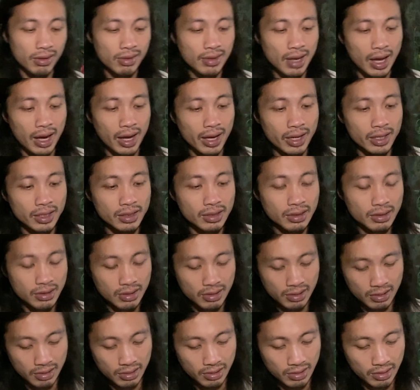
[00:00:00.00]
that.
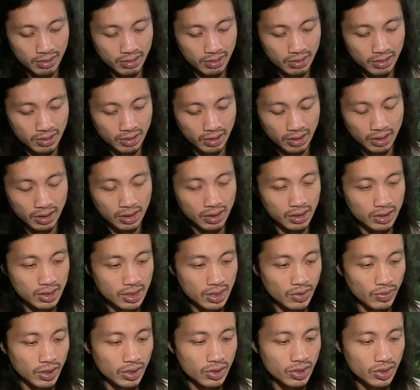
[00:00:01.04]
Let's see
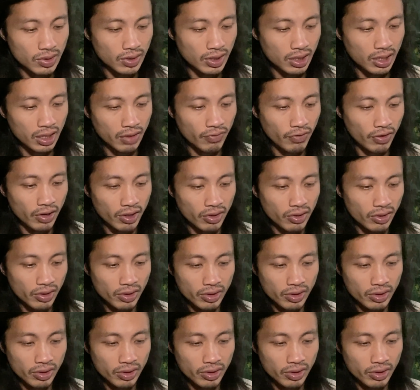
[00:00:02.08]
what else we have here.